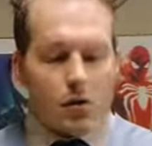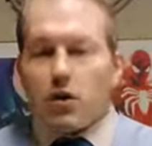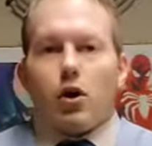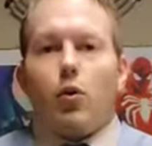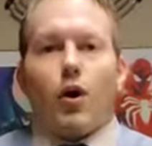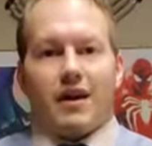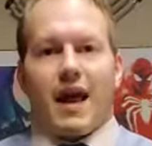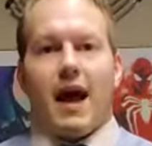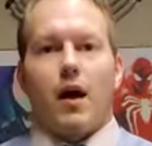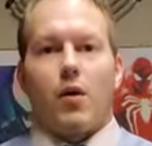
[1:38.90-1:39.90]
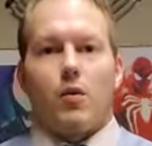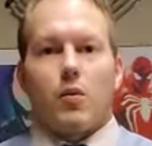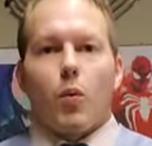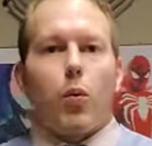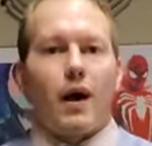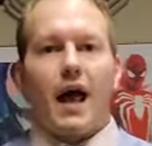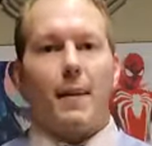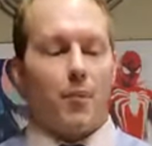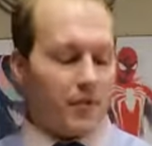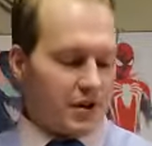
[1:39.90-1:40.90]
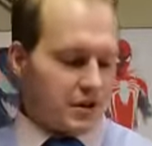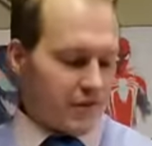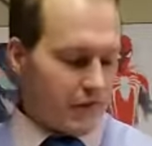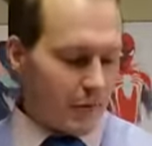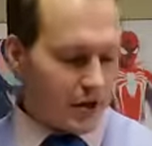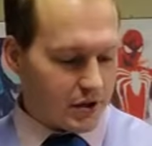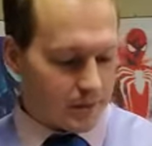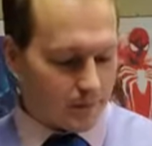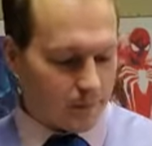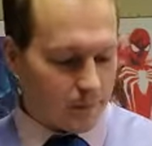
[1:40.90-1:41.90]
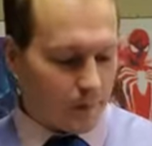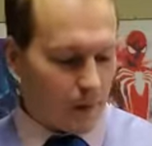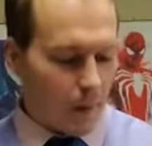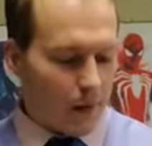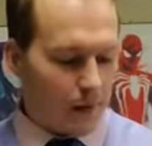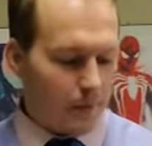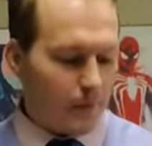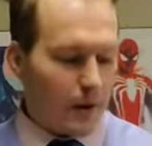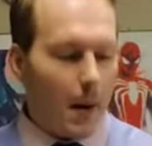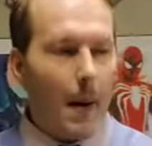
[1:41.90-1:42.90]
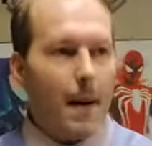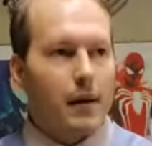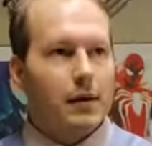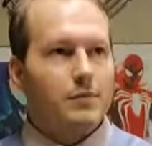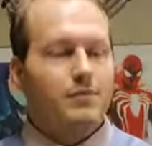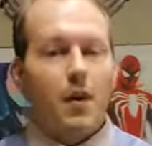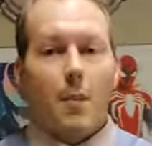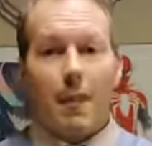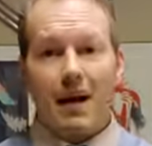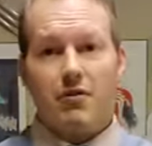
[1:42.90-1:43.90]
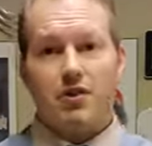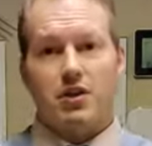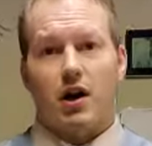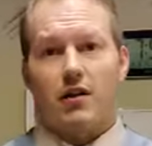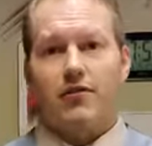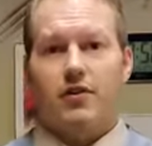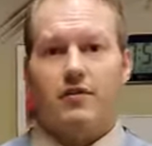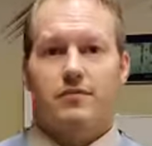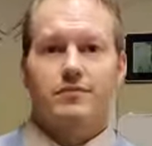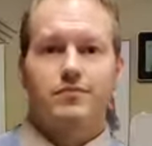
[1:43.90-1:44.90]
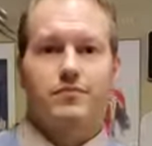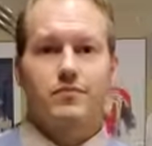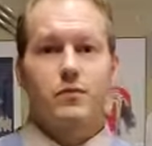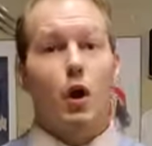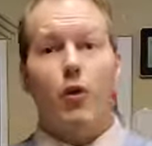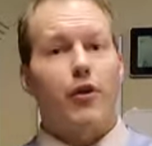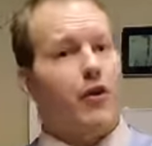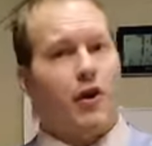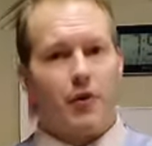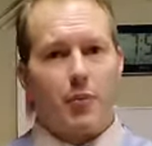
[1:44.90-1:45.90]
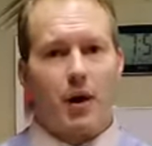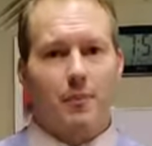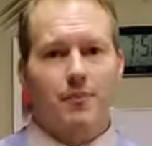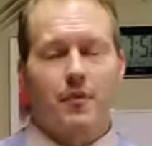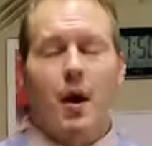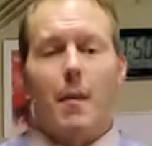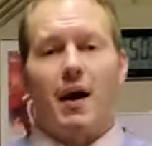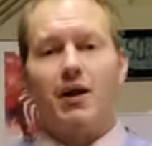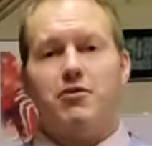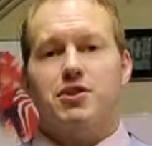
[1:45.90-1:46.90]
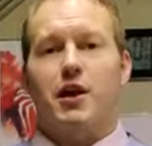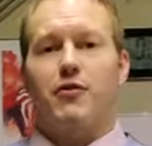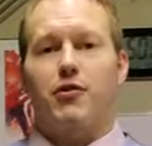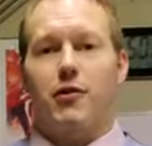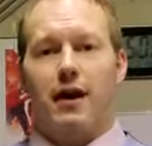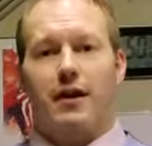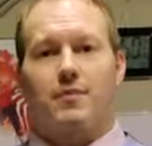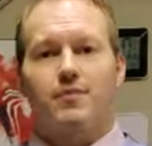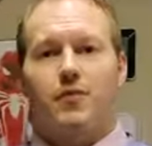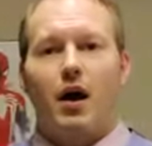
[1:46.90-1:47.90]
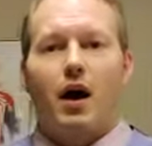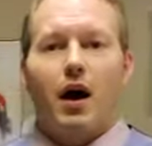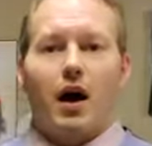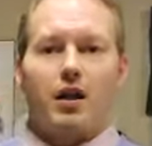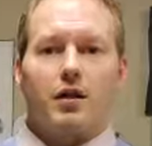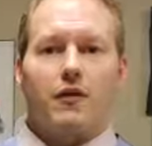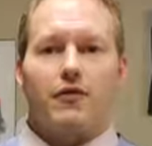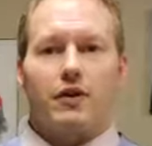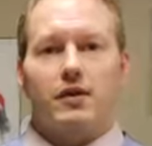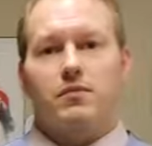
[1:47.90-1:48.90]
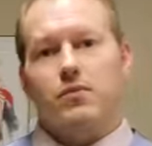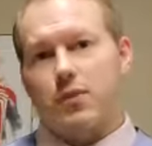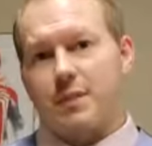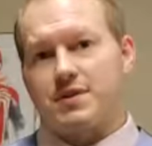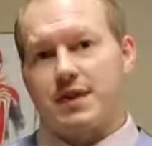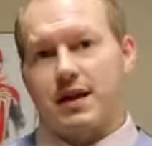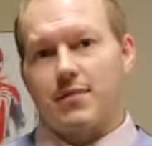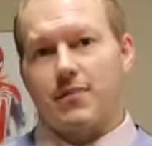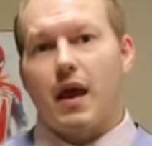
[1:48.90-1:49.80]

Who, what, and how? What happened with this information? Well, Microsoft, no, they are not the problem. Microsoft created a lovely website.